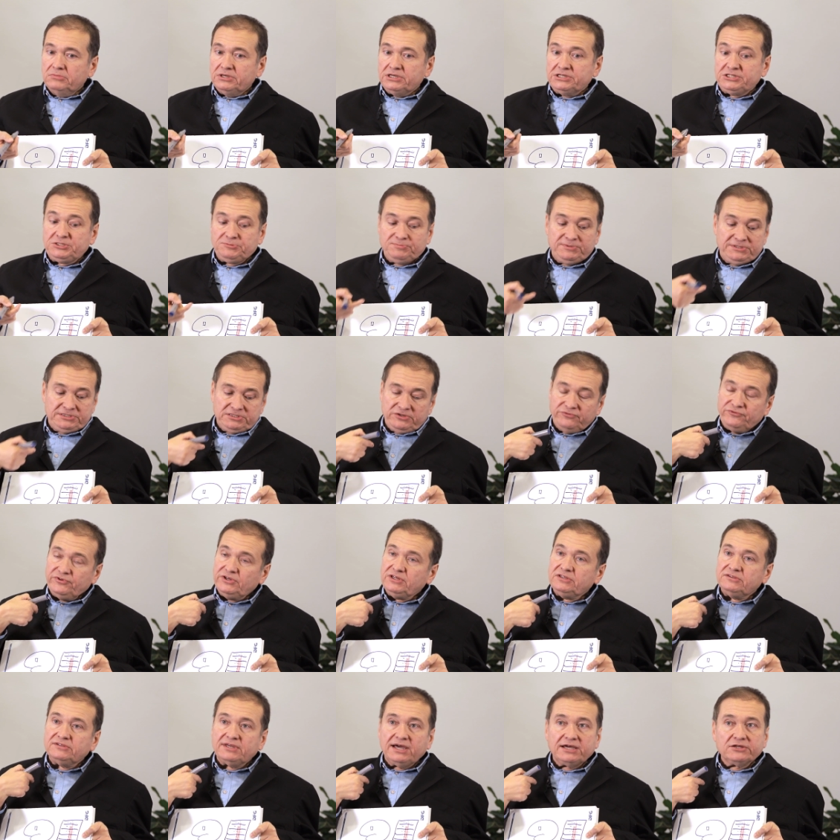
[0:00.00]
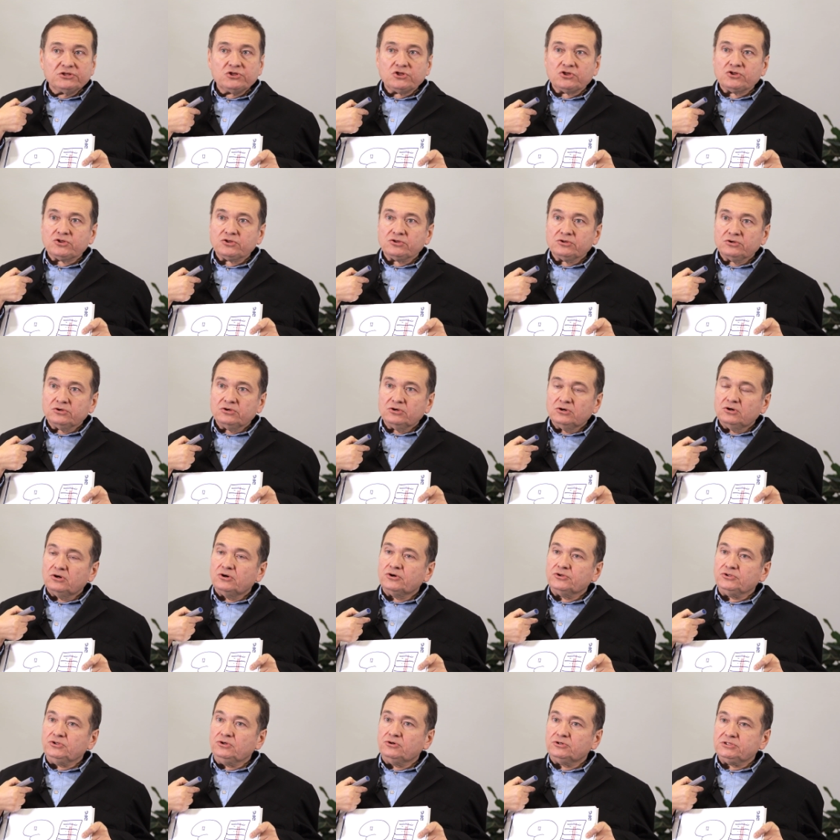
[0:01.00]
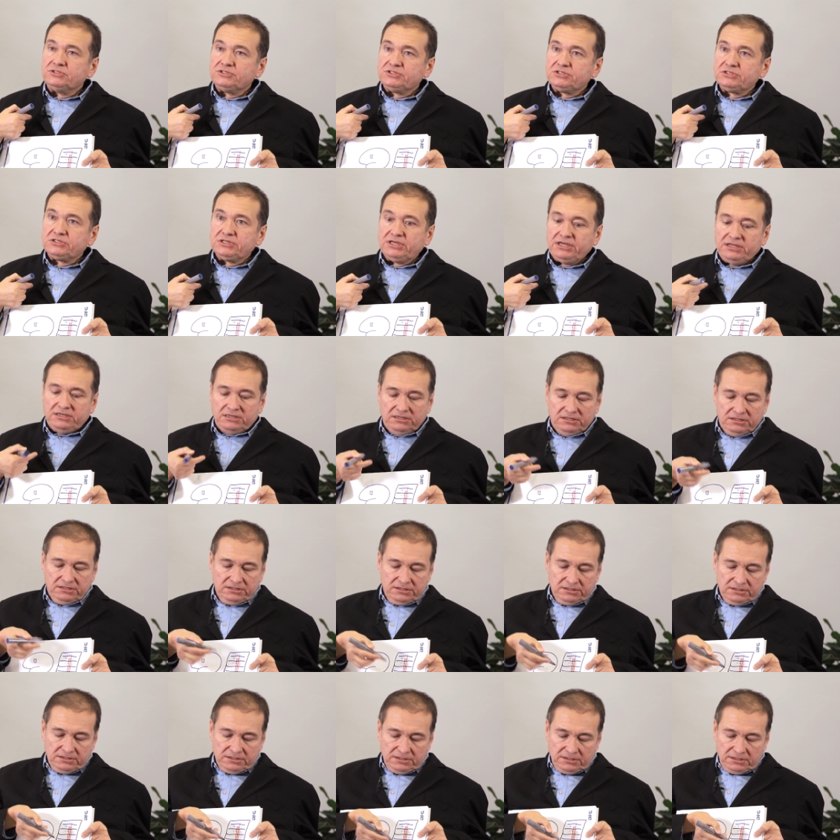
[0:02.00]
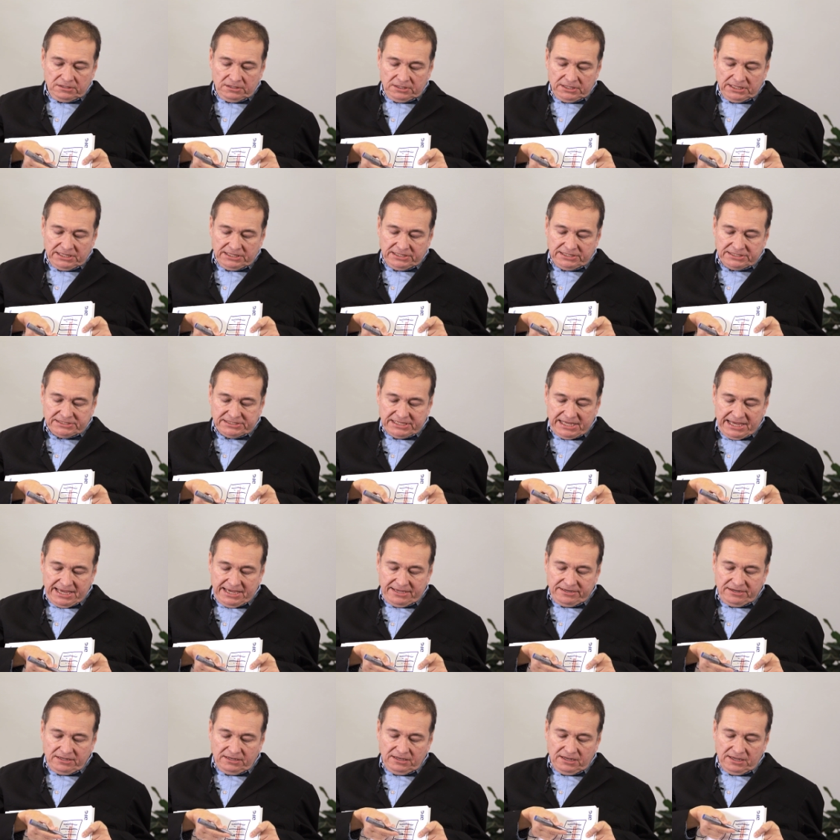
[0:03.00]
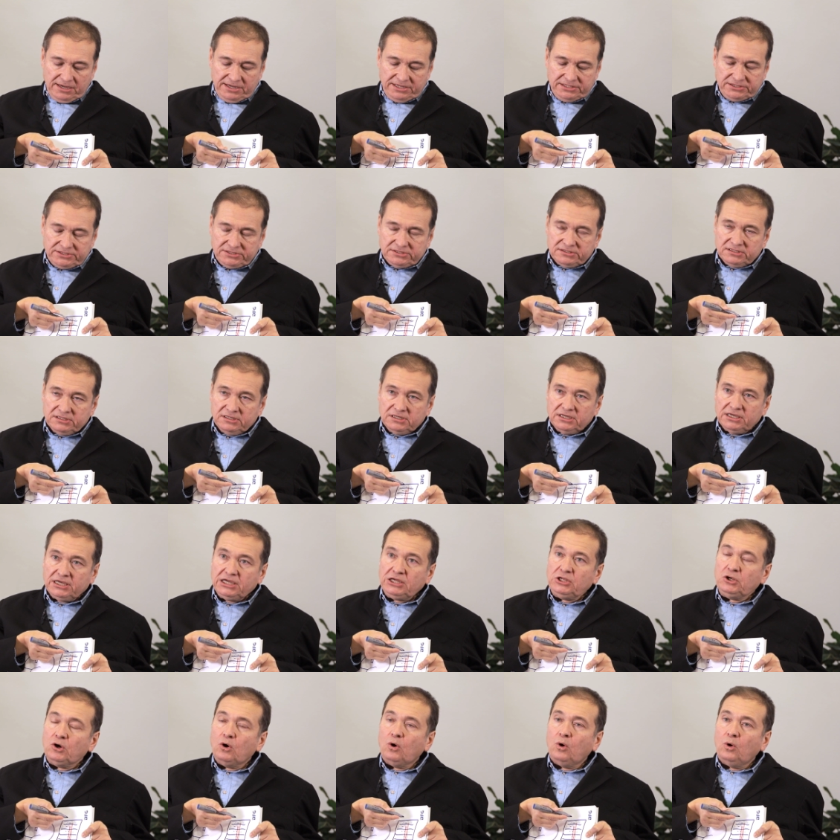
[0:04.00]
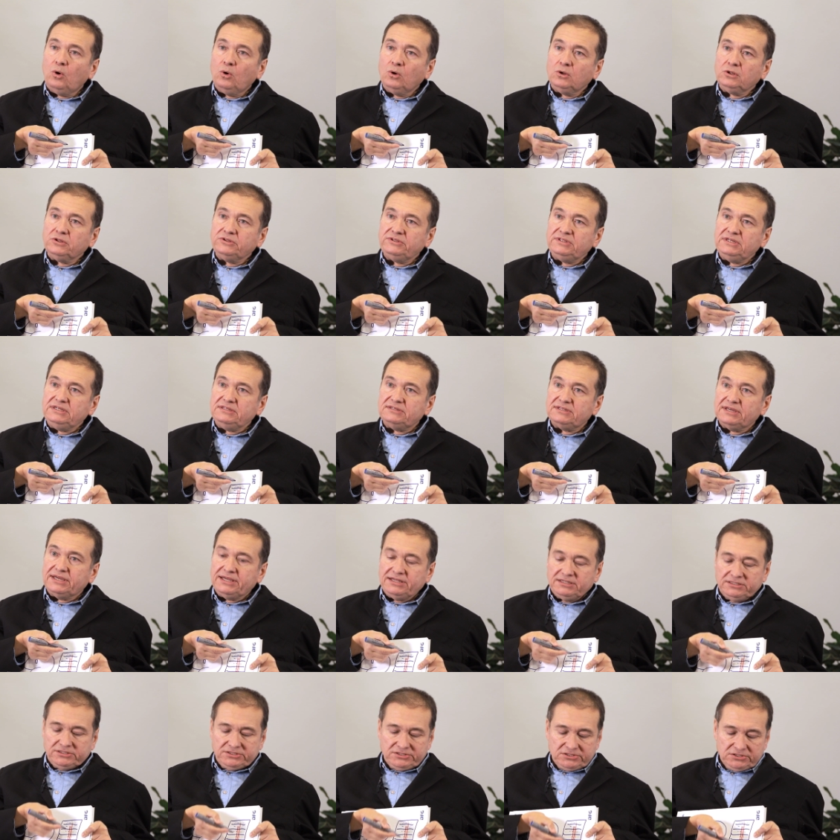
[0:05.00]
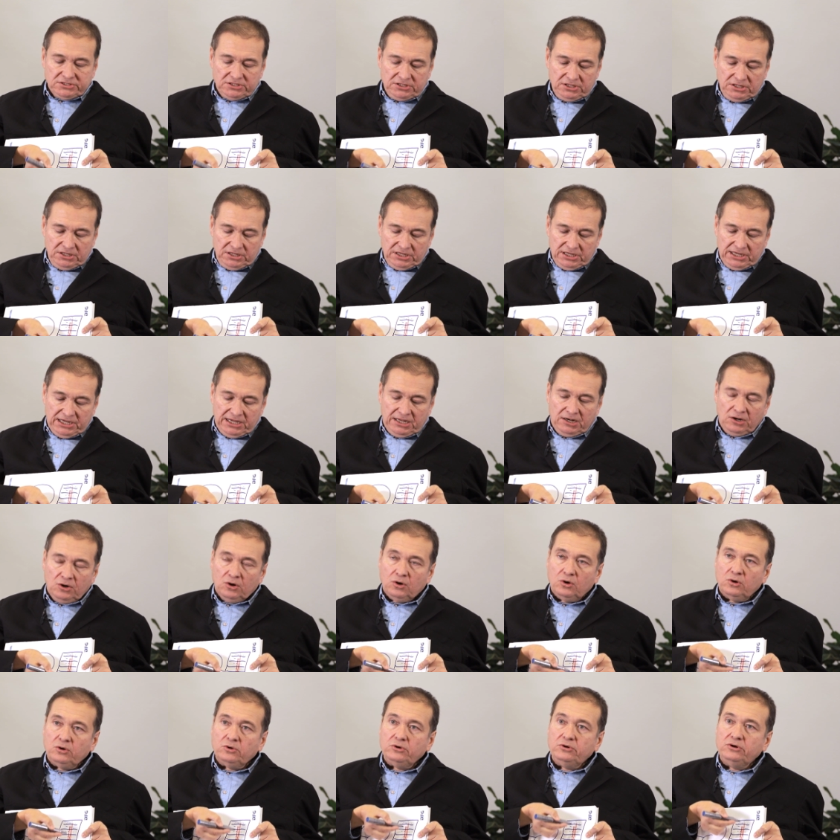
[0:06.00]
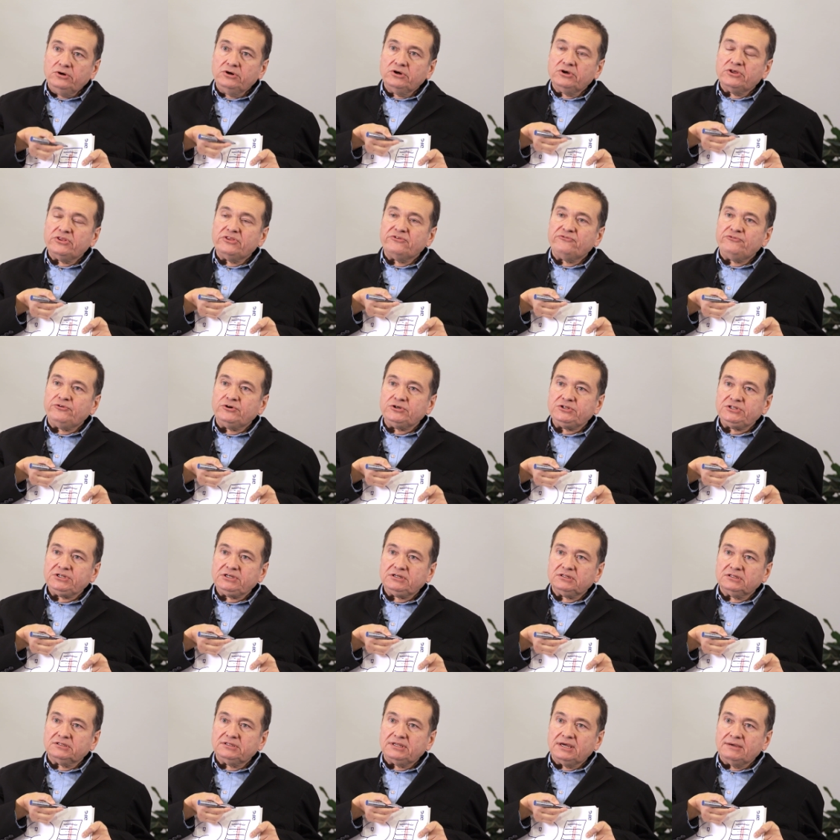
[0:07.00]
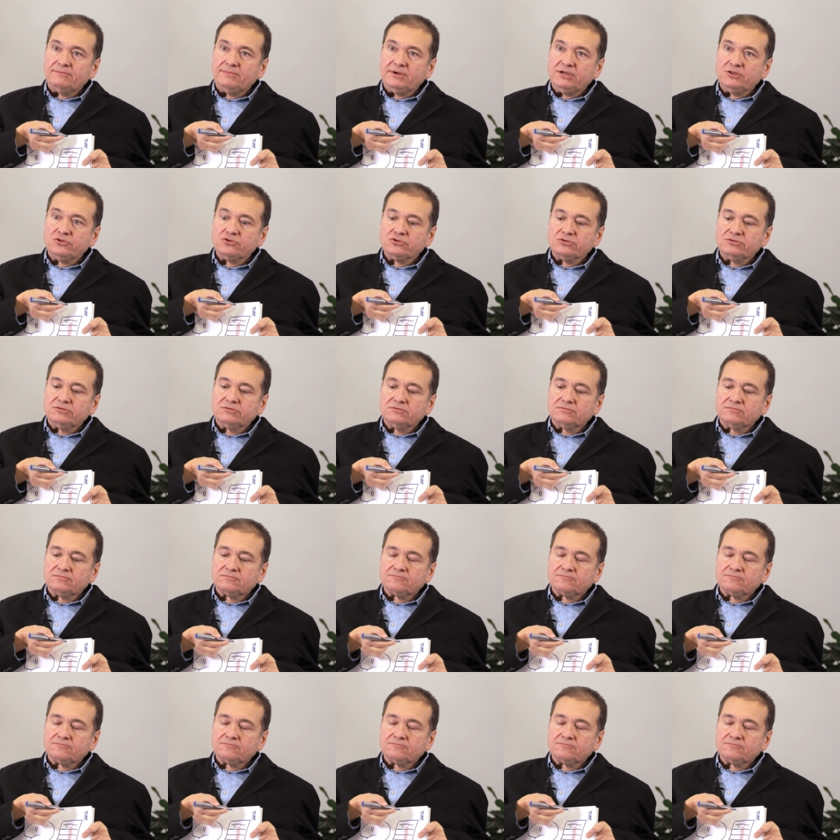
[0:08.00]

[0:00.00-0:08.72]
a specific touch on your skin, it is analyzed in all details along the vertical dimension.